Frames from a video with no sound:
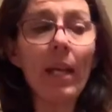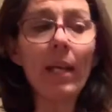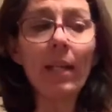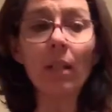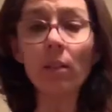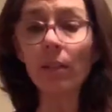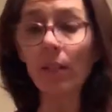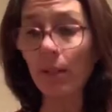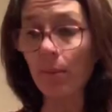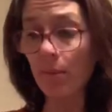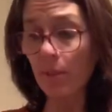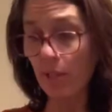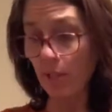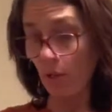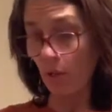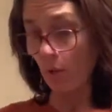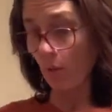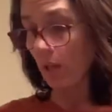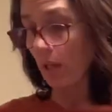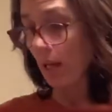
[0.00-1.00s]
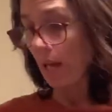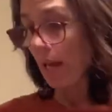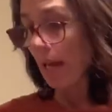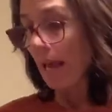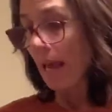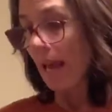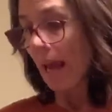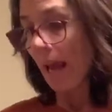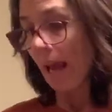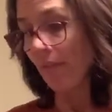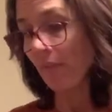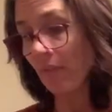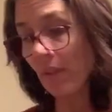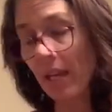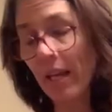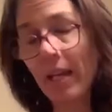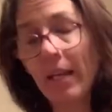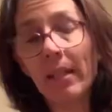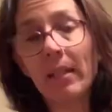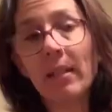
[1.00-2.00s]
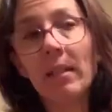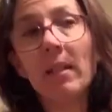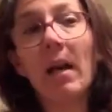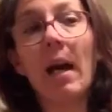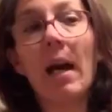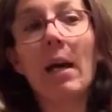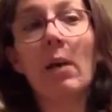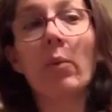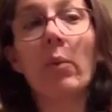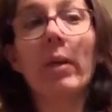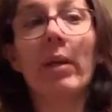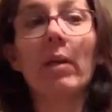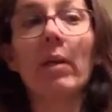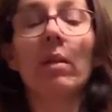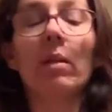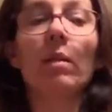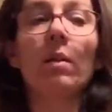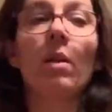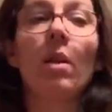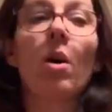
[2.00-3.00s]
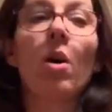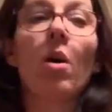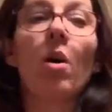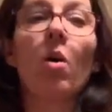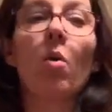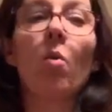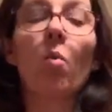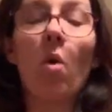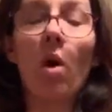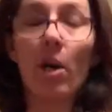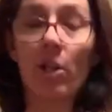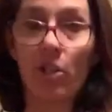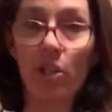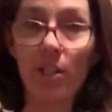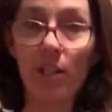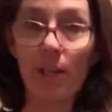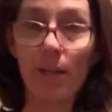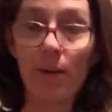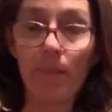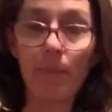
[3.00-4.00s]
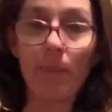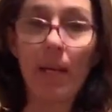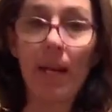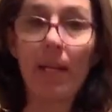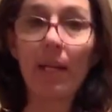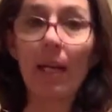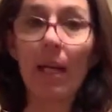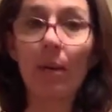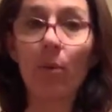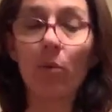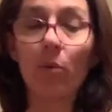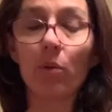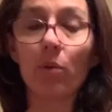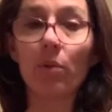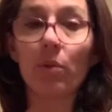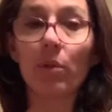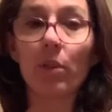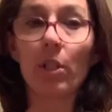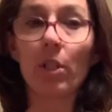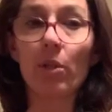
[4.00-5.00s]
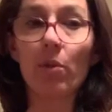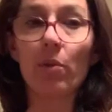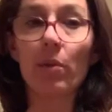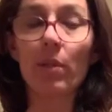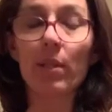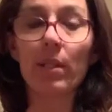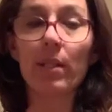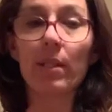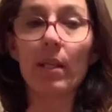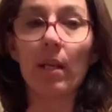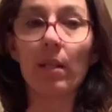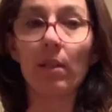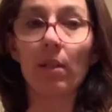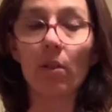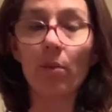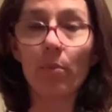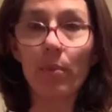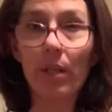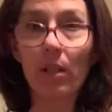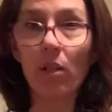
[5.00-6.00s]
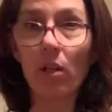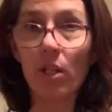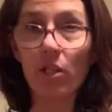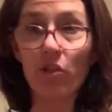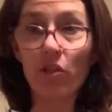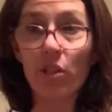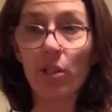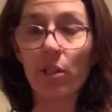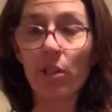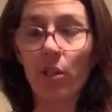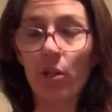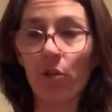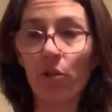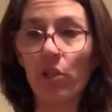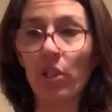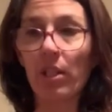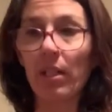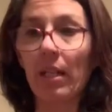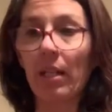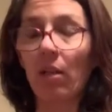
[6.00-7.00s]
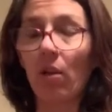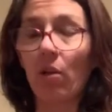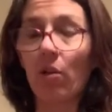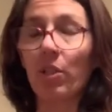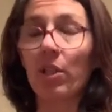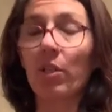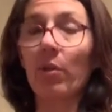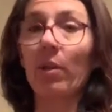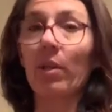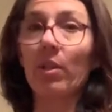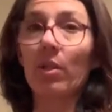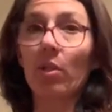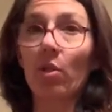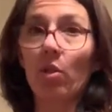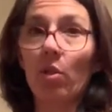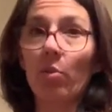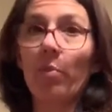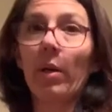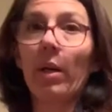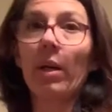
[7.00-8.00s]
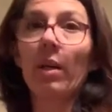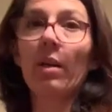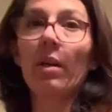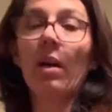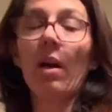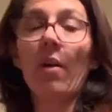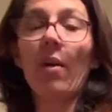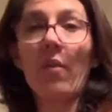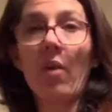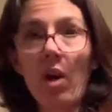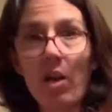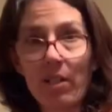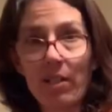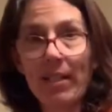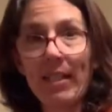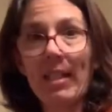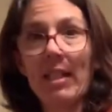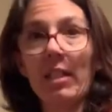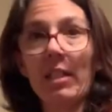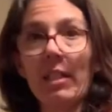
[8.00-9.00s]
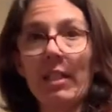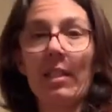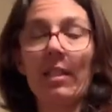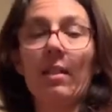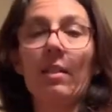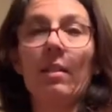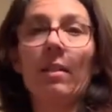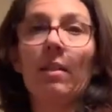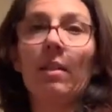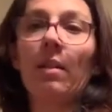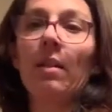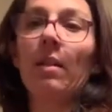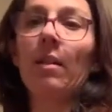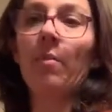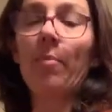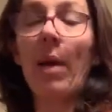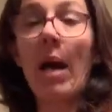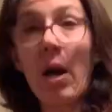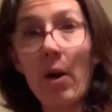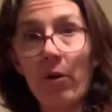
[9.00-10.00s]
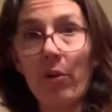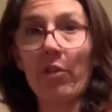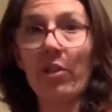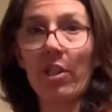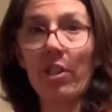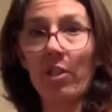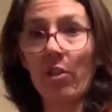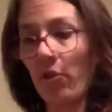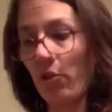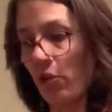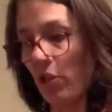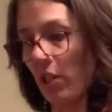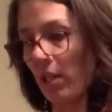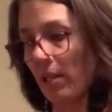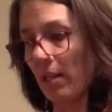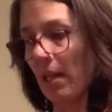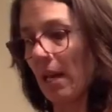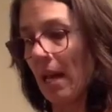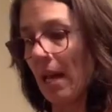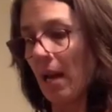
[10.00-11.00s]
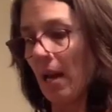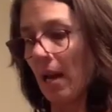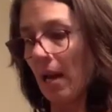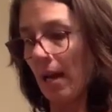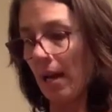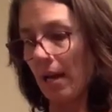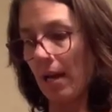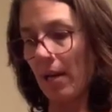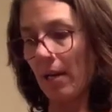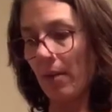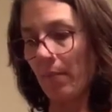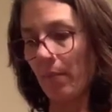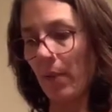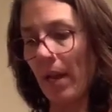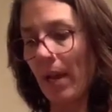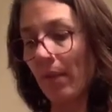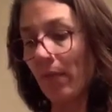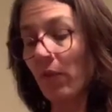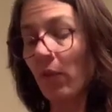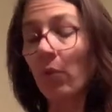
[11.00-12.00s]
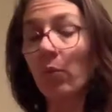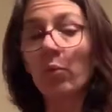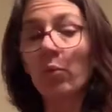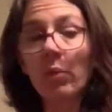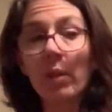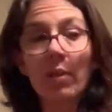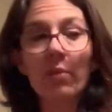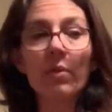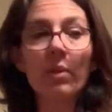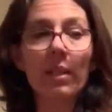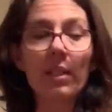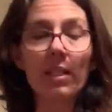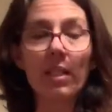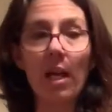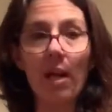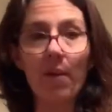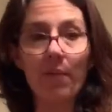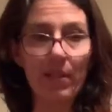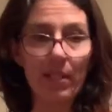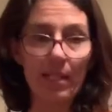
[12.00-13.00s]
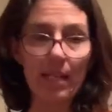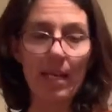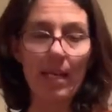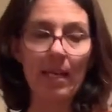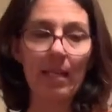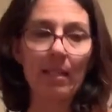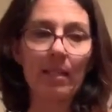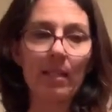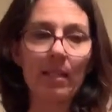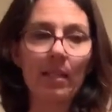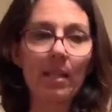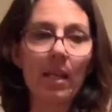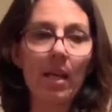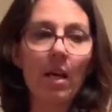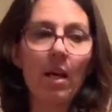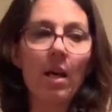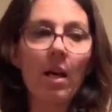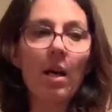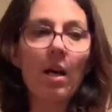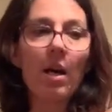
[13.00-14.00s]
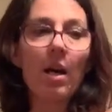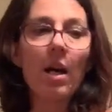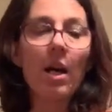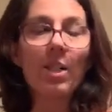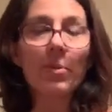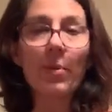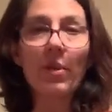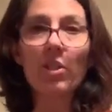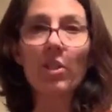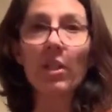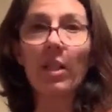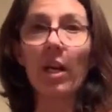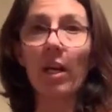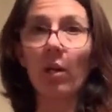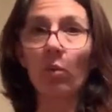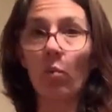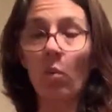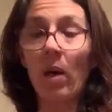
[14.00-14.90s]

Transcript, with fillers: and I'll let them soak. And then I will wash them and I will use a little bit of laundry detergent and also a scoop of OxiClean powder detergent. Um, and for really, really tough stains, especially on